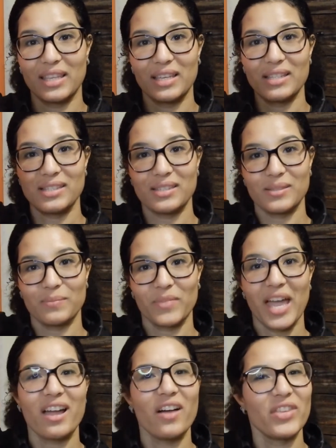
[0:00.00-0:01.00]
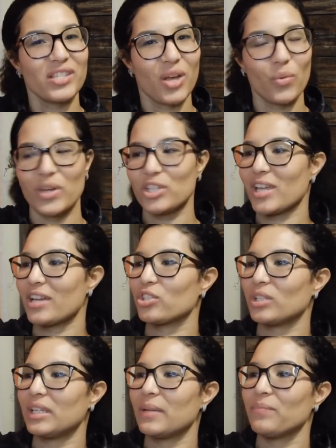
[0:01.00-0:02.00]
this. I got this on Wish
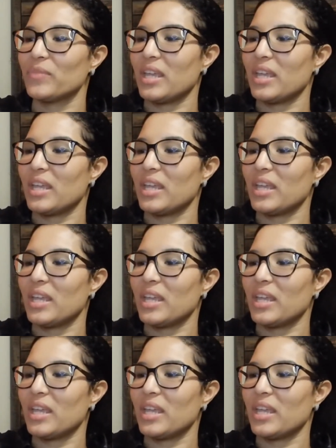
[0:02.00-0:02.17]
actually.